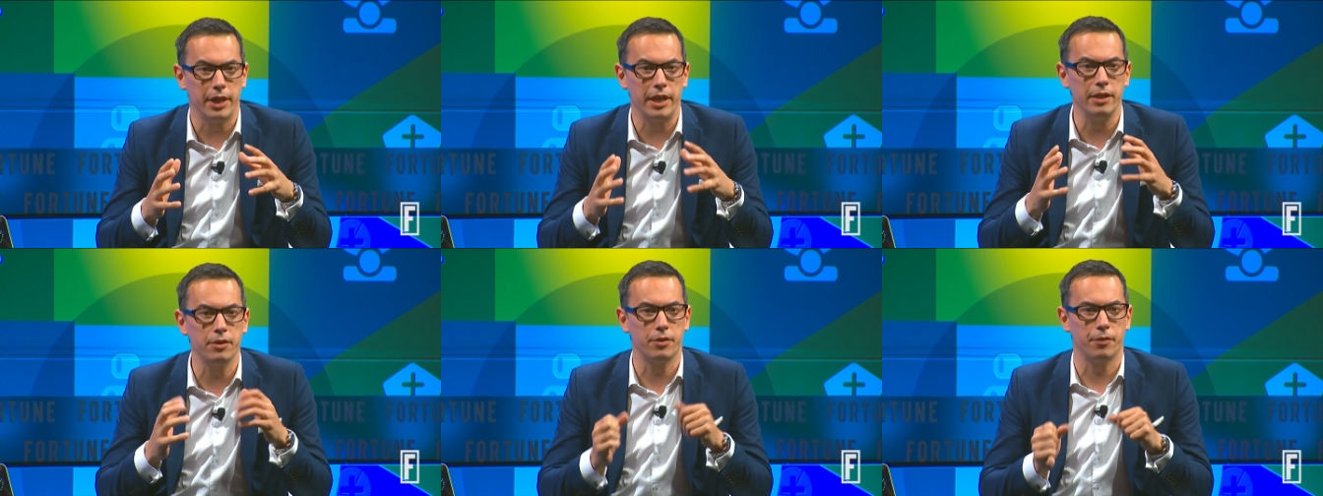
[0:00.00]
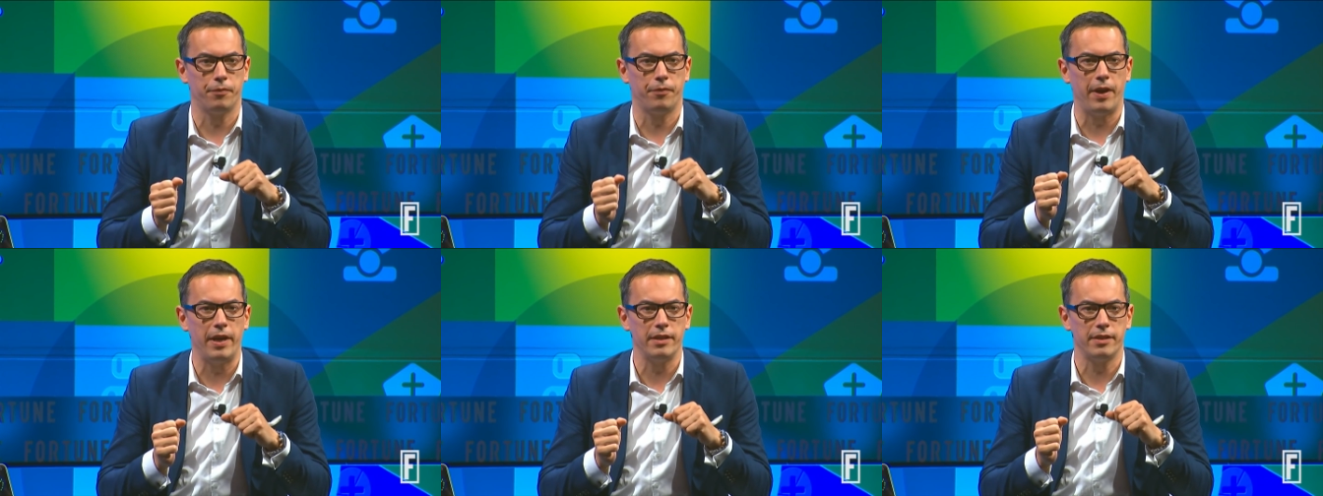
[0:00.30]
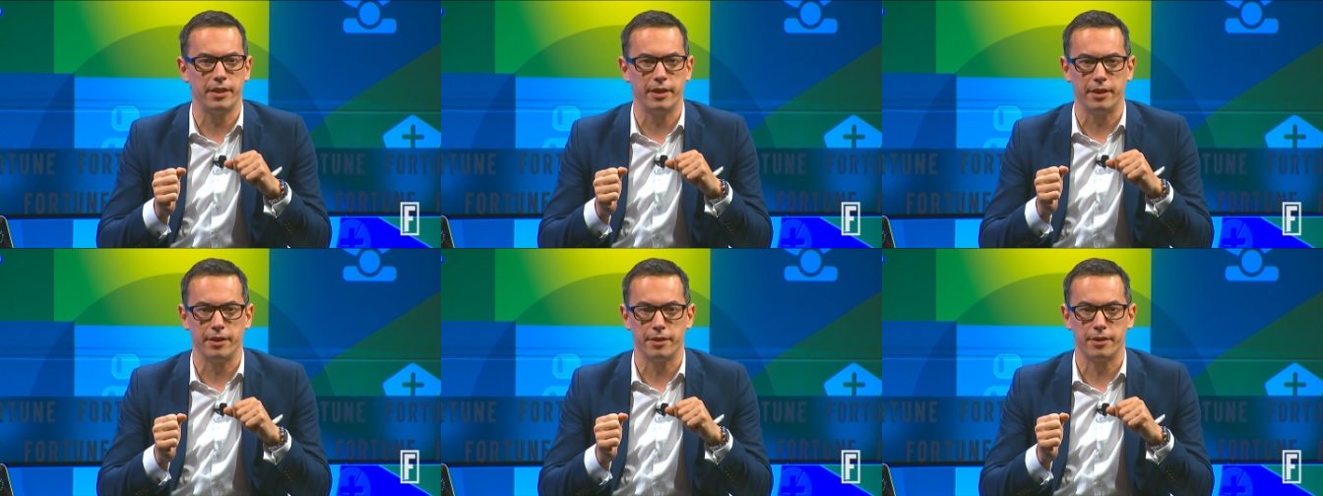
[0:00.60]

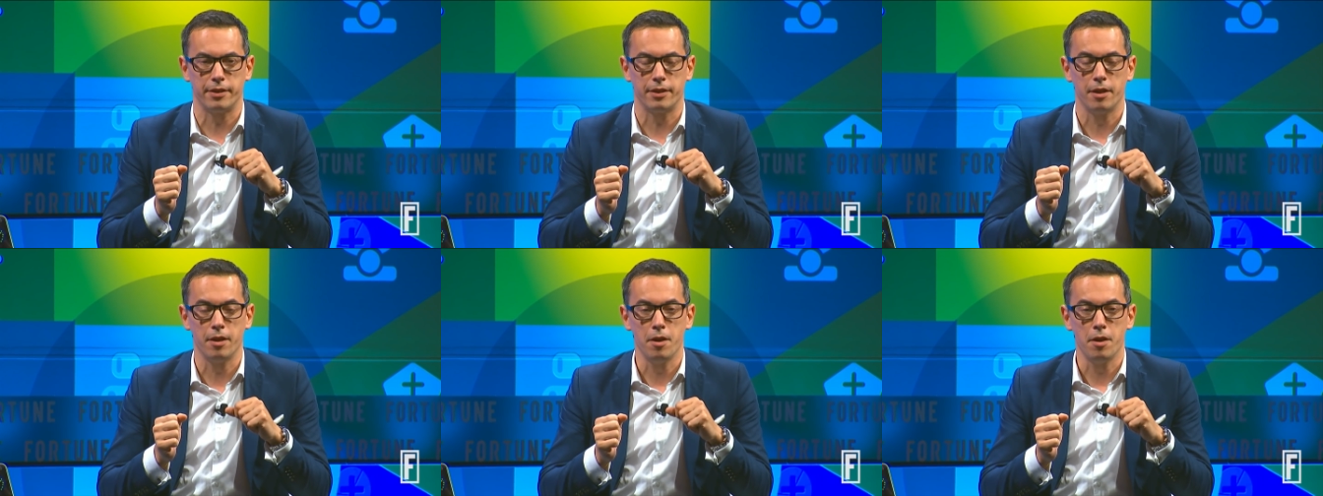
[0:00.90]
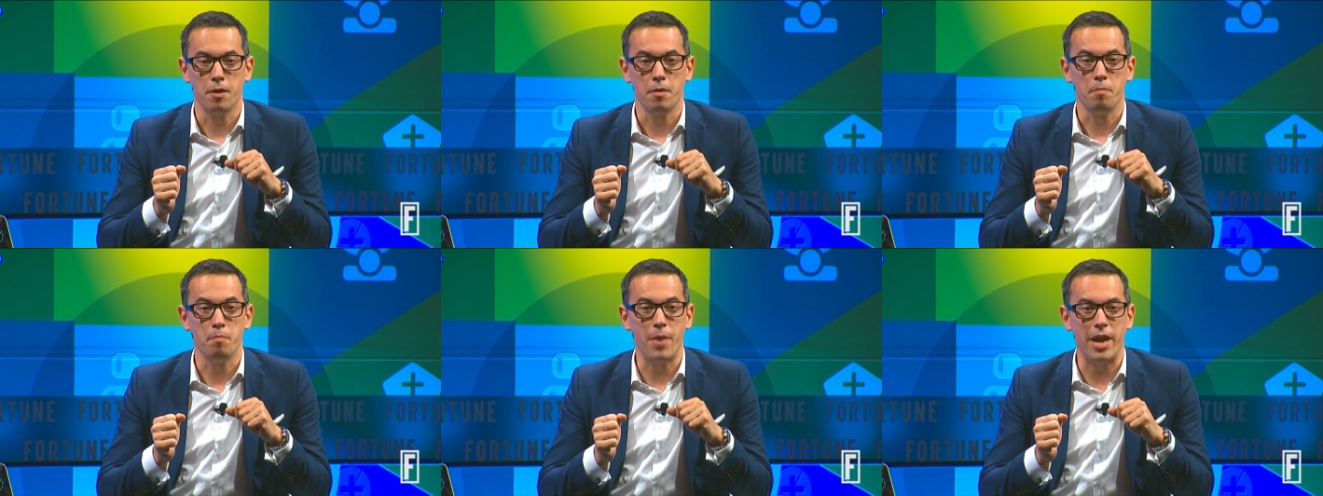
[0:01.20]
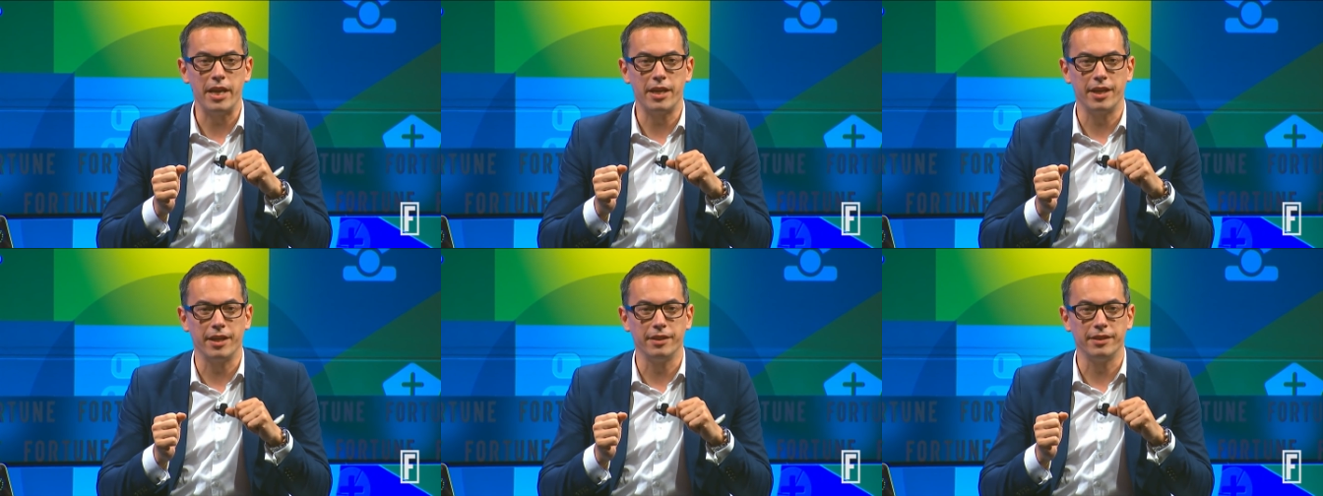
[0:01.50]
interfaces,
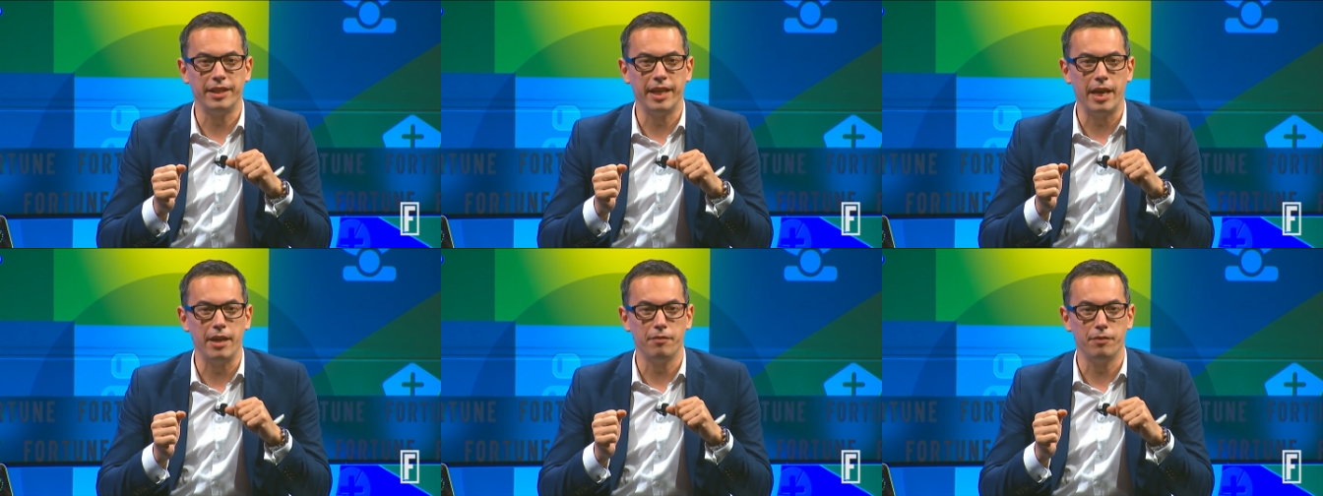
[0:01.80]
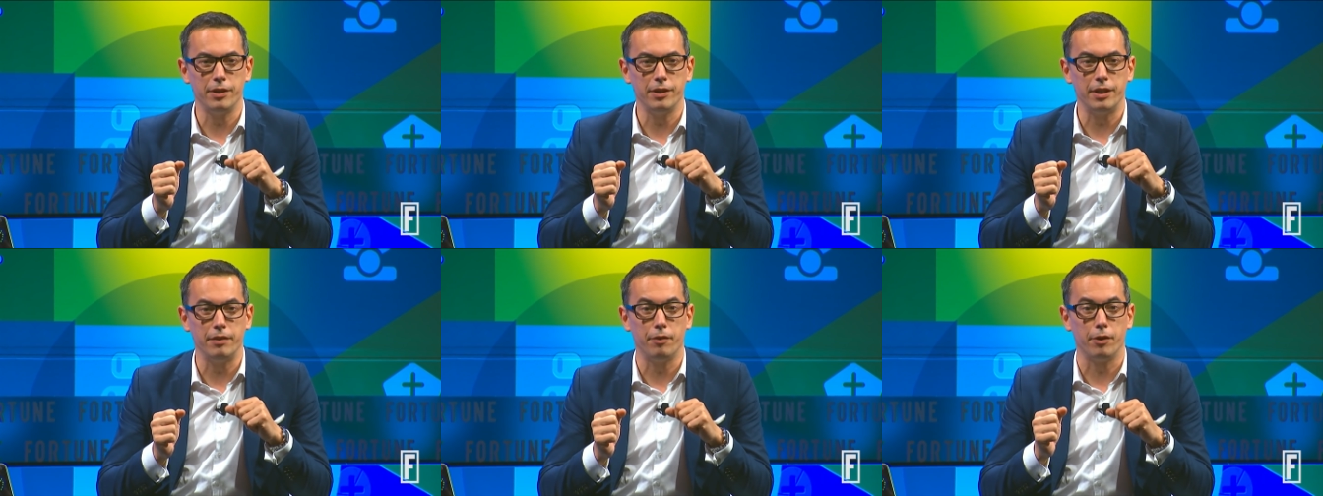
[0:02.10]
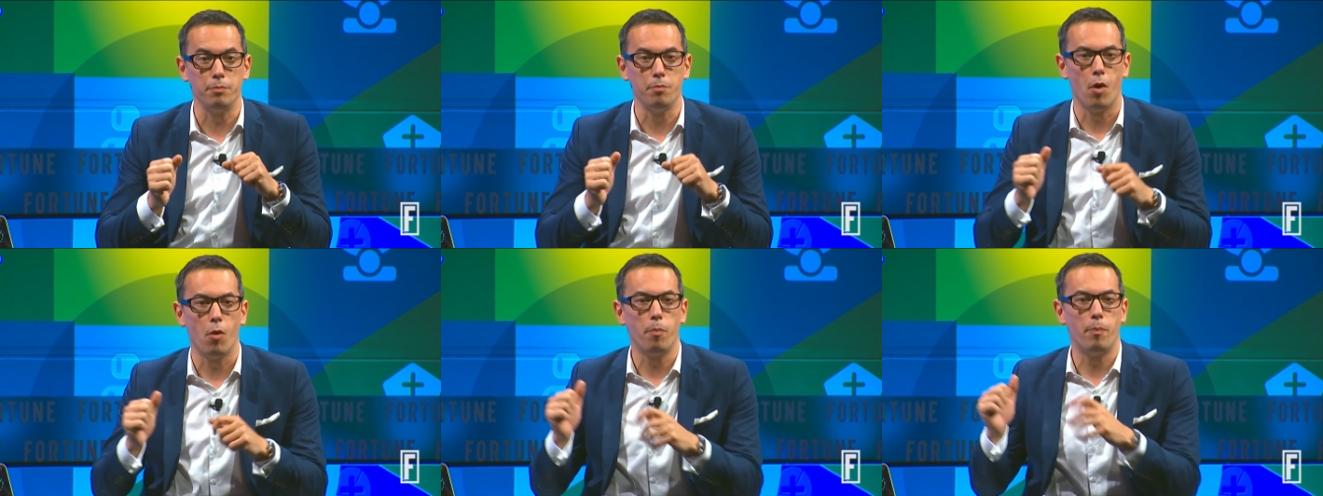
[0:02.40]
making David even more